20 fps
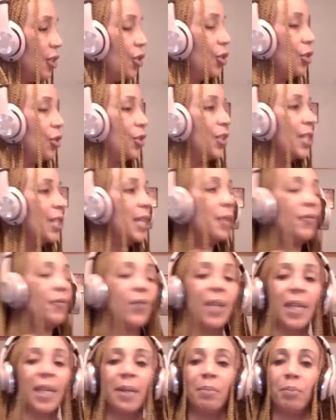to see if
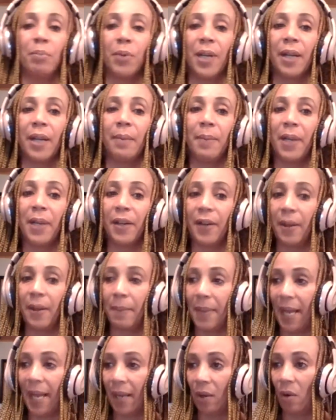we can bring Amaria
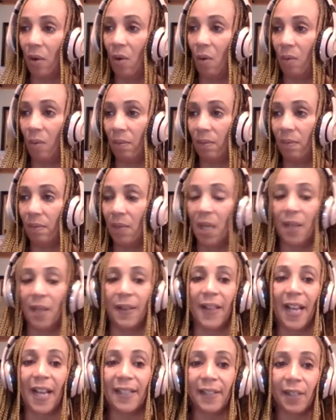back home.
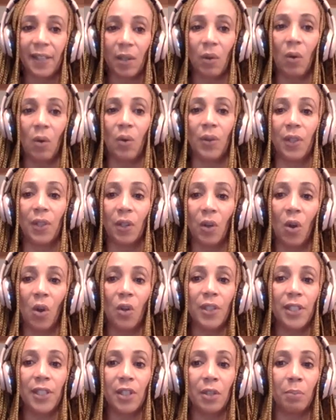That's the goal. The
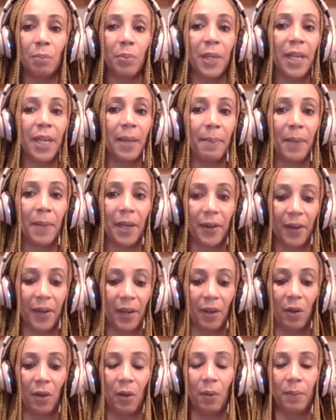goal is to bring
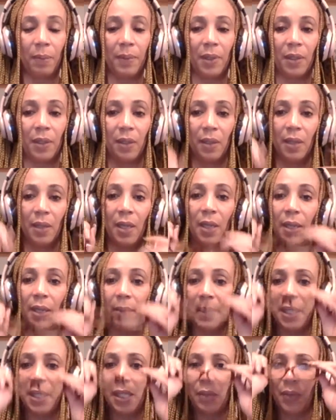Amaria home. Let
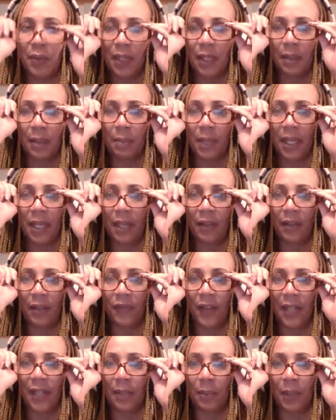me see what somebody on
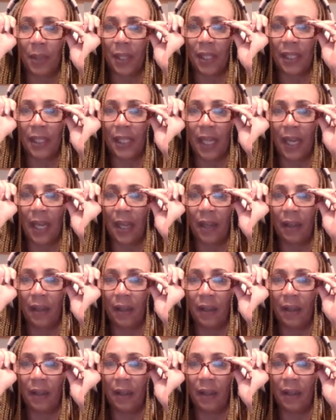Facebook is saying.